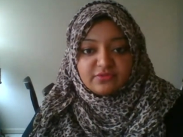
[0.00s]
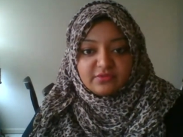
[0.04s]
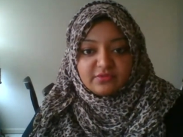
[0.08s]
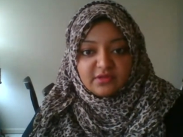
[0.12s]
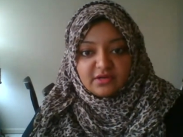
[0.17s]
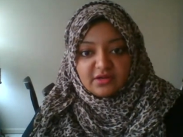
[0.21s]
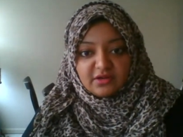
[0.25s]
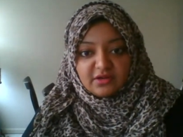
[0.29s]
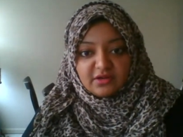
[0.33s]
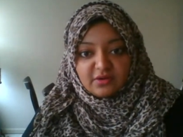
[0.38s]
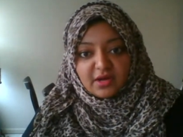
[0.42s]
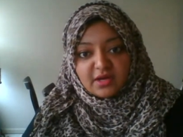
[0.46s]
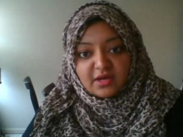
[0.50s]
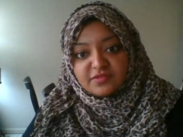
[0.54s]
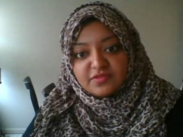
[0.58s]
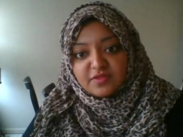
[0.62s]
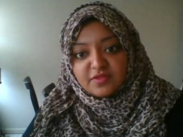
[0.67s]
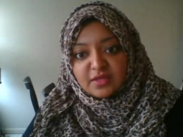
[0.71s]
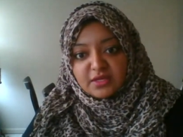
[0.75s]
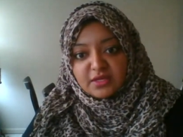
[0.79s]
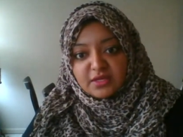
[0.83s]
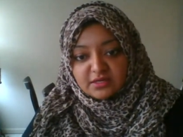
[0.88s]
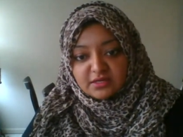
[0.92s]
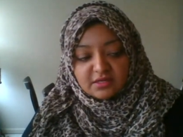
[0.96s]
I
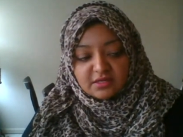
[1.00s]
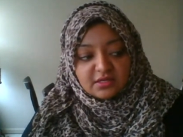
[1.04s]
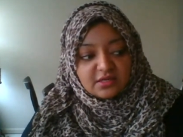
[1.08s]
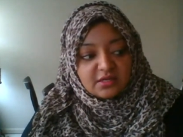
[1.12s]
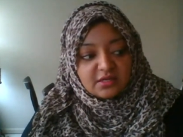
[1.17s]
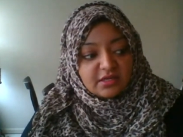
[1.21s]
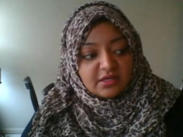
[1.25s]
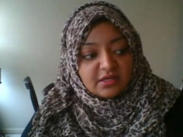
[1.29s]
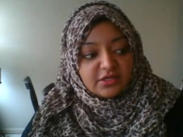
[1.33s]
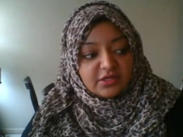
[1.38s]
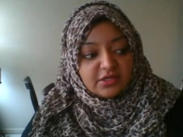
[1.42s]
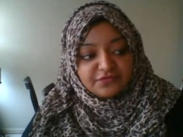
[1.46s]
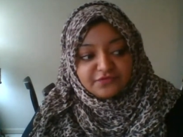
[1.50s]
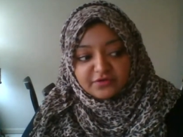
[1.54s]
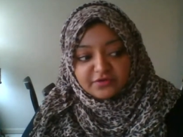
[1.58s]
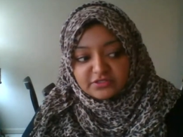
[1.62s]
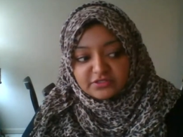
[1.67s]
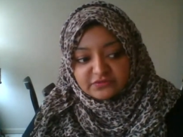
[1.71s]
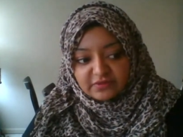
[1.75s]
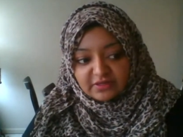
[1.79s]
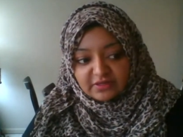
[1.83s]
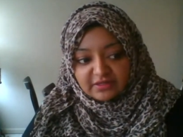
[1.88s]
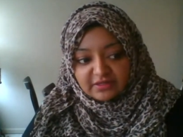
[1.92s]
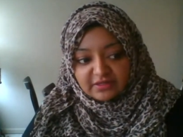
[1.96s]
think,
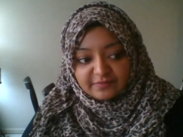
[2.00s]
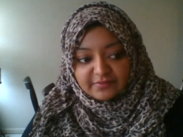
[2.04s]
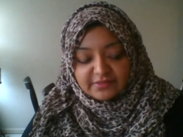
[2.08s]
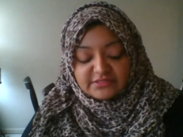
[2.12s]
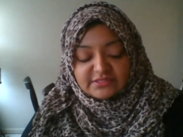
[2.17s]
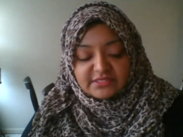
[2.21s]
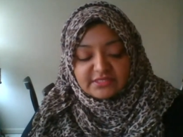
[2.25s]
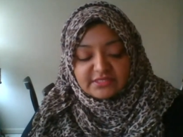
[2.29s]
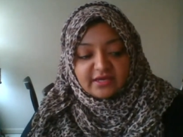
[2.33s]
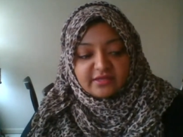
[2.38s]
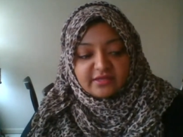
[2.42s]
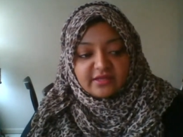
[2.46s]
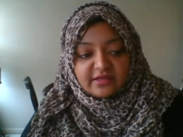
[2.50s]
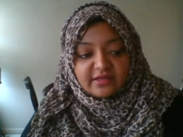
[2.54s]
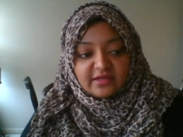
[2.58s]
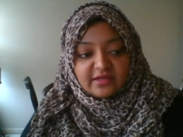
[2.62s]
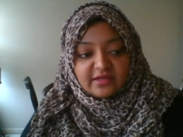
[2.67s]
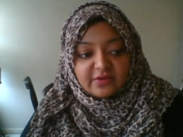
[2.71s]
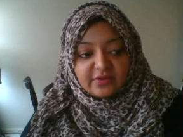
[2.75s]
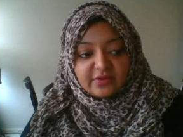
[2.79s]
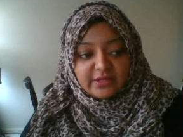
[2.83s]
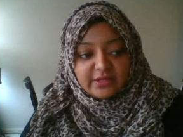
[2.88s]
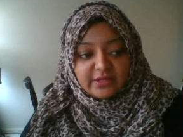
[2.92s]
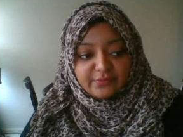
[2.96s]
first of all, let me say that
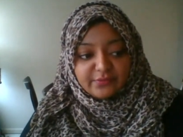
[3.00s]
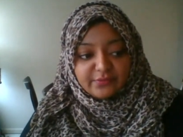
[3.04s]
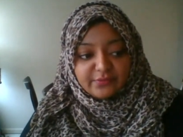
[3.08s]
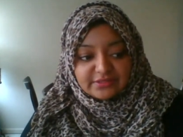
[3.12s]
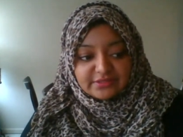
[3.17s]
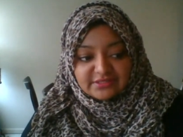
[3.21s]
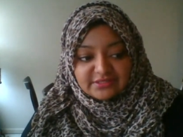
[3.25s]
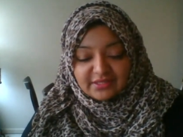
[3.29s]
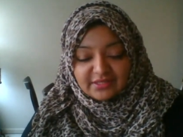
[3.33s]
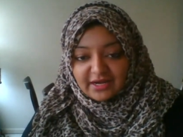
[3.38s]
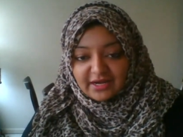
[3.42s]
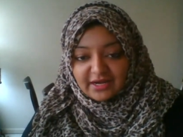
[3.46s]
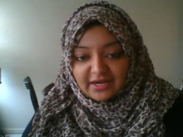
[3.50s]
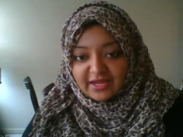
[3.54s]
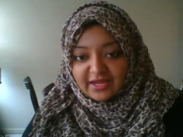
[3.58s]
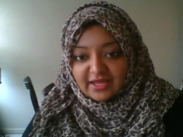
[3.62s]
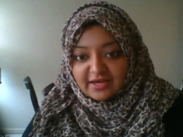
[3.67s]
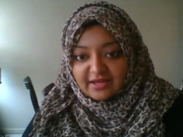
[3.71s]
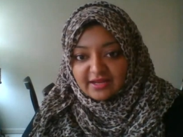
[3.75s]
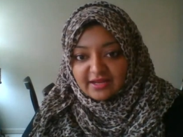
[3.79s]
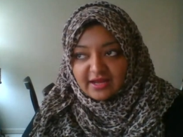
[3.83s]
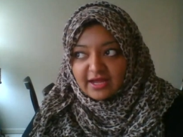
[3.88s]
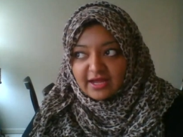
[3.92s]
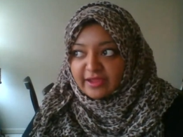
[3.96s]
it wasn't that
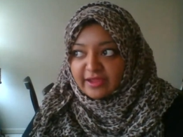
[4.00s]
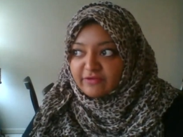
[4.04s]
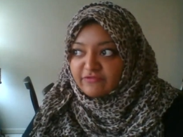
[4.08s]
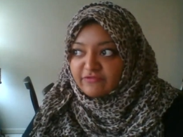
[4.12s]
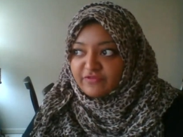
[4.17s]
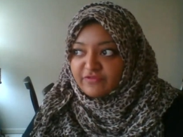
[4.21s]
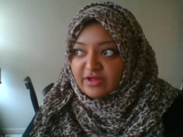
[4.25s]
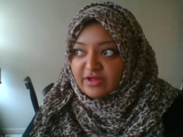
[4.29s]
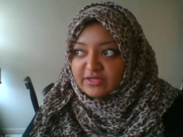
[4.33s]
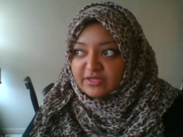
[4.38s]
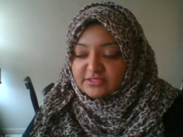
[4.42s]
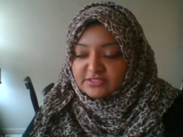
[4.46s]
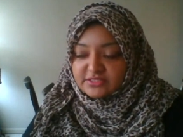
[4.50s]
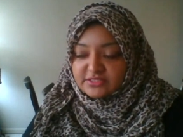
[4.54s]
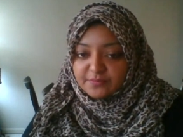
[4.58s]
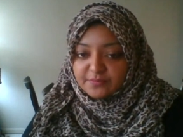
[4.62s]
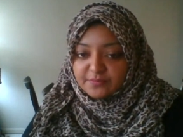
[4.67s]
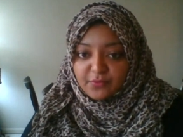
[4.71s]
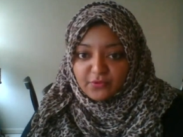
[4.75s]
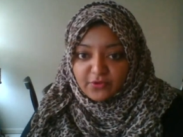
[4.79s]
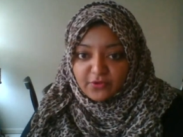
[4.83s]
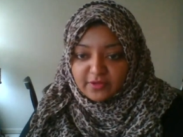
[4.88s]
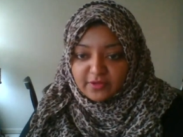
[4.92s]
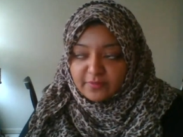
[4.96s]
I felt
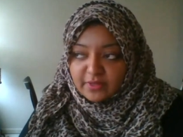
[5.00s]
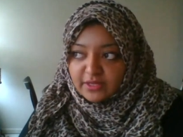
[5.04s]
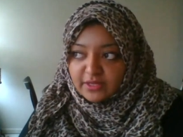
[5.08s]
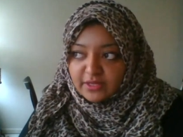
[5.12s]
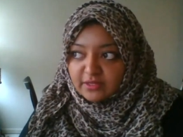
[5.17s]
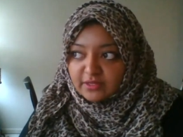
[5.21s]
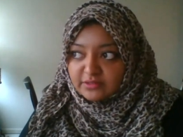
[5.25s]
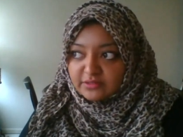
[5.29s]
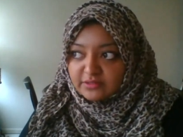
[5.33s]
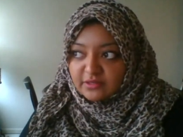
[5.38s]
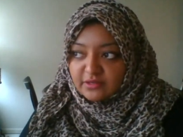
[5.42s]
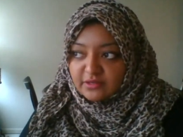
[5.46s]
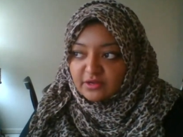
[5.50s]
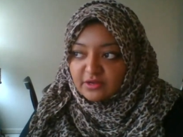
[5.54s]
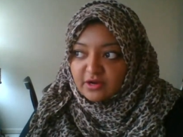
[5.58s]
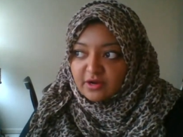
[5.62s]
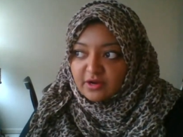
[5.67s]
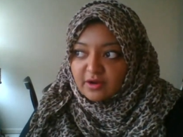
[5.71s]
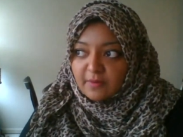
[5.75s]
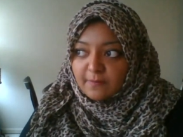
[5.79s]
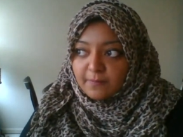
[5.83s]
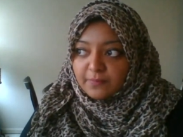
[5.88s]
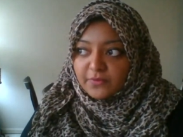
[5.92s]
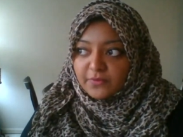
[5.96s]
disappointment
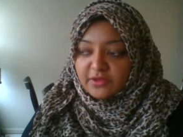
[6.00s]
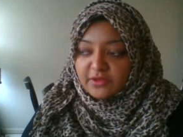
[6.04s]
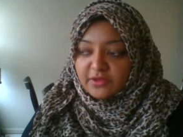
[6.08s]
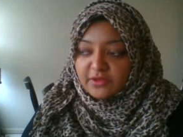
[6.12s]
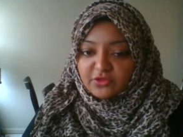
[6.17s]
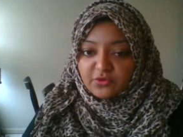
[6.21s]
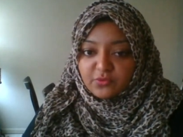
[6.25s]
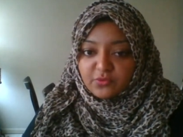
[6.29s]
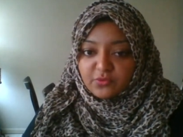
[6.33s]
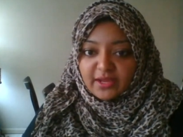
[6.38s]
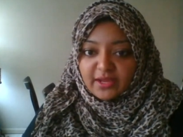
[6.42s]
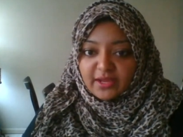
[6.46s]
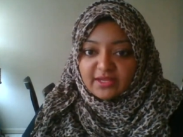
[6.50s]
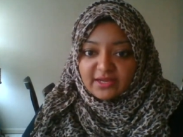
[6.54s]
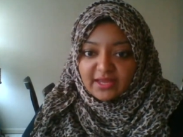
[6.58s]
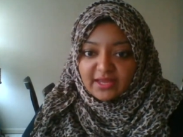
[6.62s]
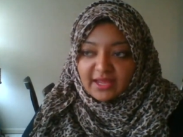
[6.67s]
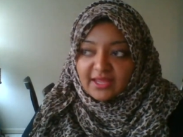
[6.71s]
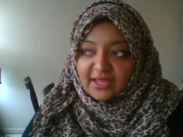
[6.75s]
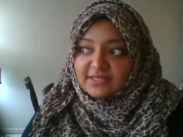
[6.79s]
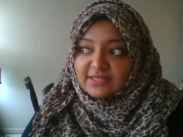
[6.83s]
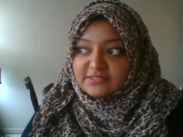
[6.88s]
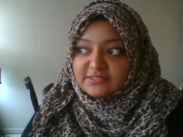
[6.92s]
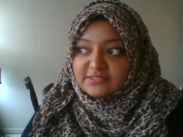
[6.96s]
in the way it
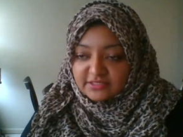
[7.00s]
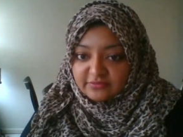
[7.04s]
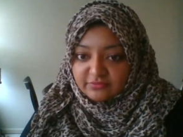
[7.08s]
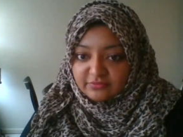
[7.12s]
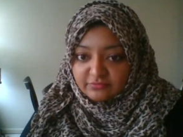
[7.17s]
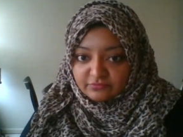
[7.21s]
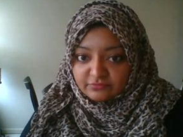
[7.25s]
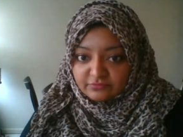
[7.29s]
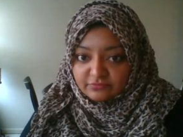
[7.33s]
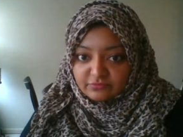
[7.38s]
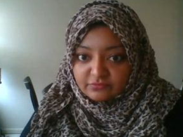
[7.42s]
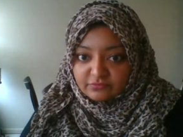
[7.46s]
ended.